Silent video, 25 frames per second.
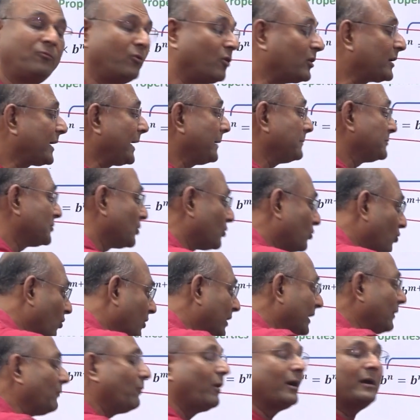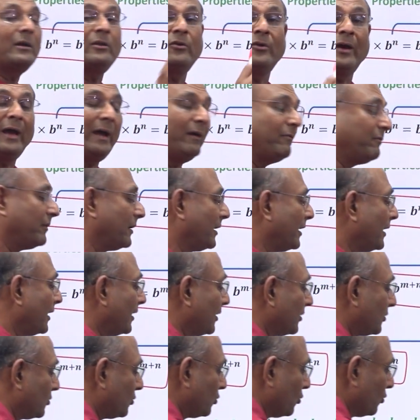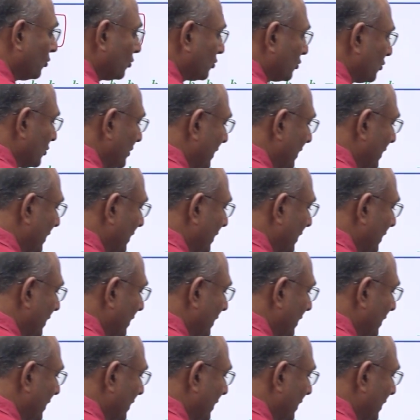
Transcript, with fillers: 4 times. So totally what do you have? 2 to